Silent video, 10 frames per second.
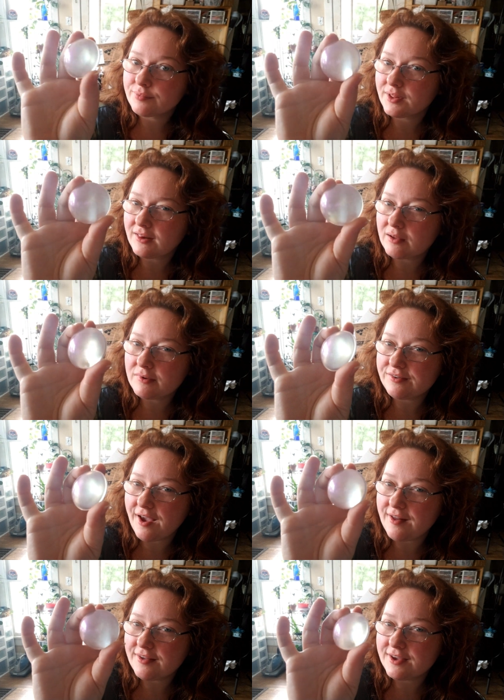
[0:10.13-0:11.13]
like
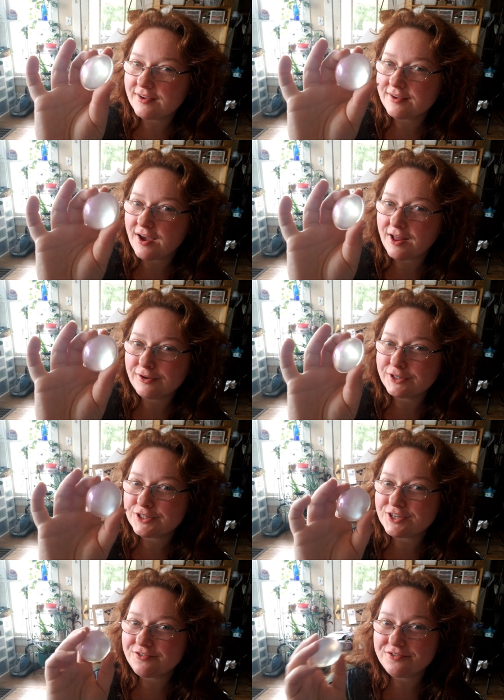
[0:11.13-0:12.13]
metallic, color
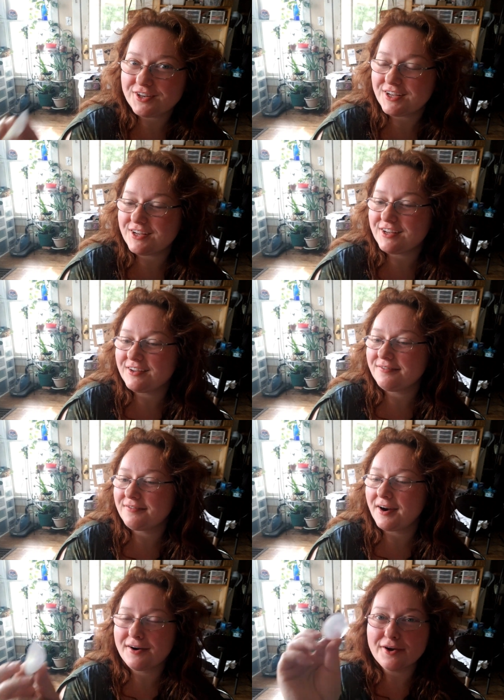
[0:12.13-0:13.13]
shifty,
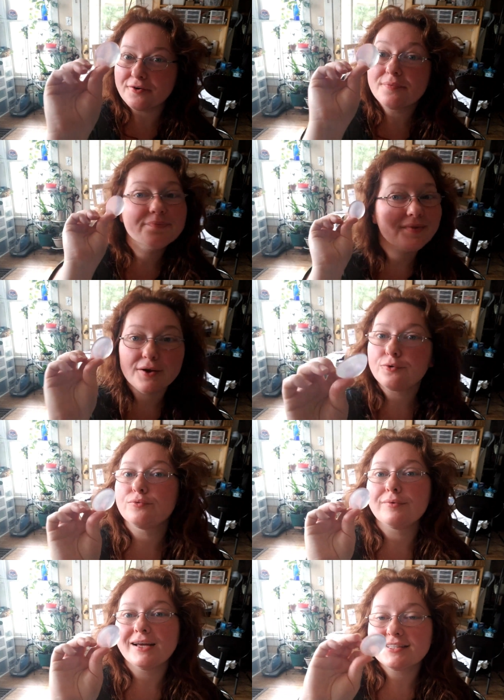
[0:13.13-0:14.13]
I don't know,
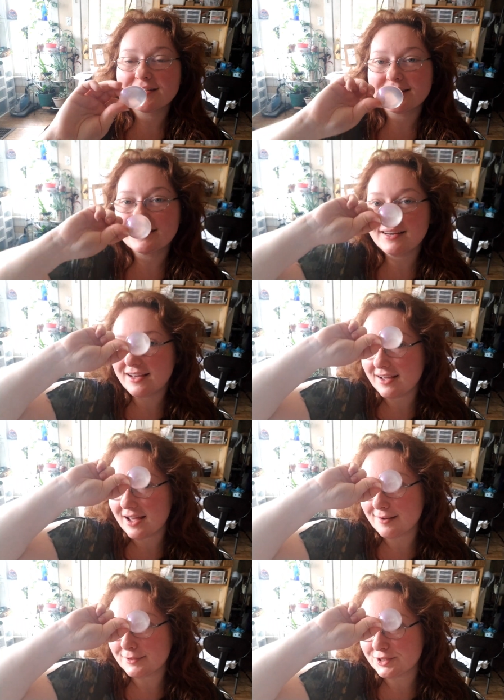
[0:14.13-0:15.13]
resin
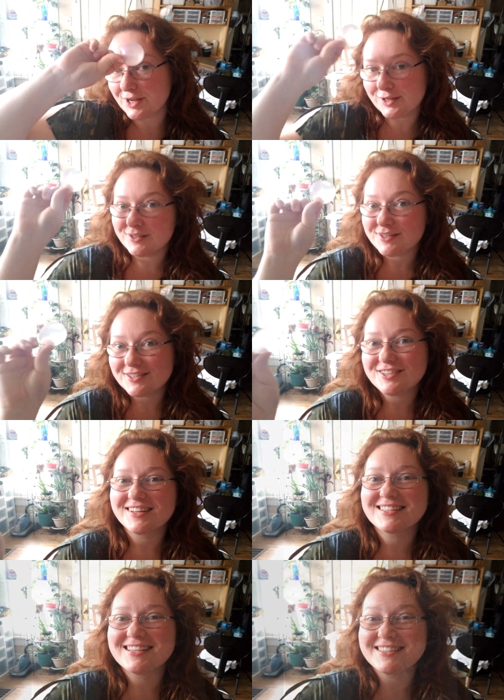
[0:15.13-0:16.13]
cabochons. So
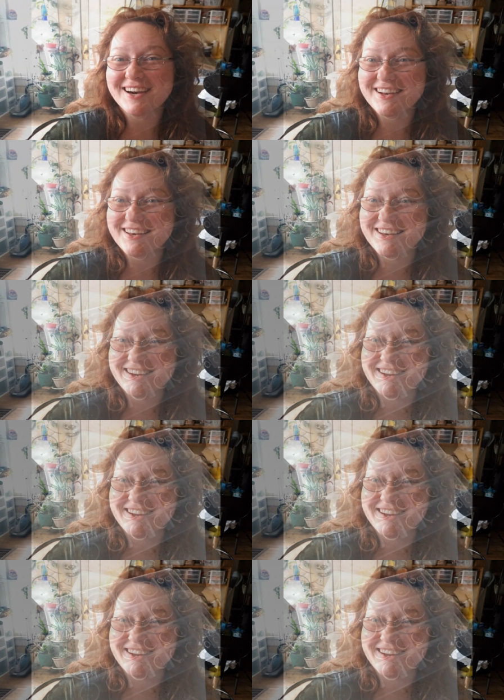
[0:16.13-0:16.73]
let's get started.